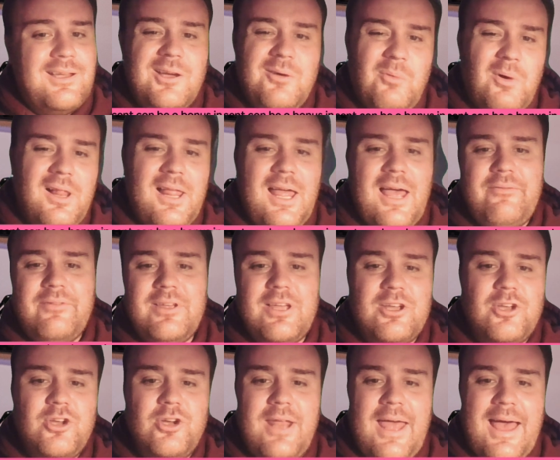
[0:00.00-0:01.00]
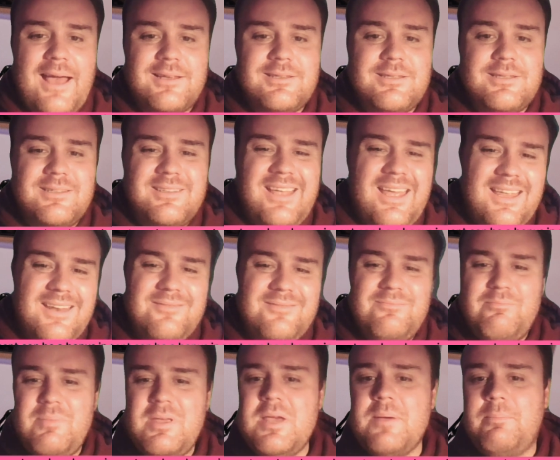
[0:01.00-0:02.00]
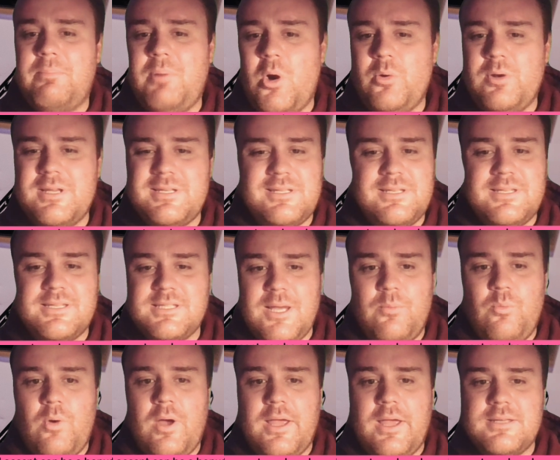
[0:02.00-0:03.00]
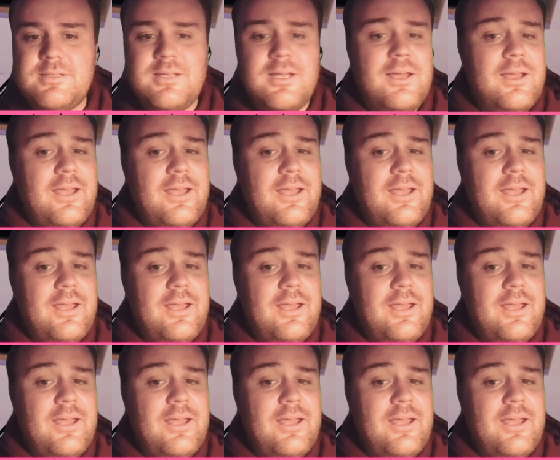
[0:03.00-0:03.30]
While having a good accent can be a bonus in some ways,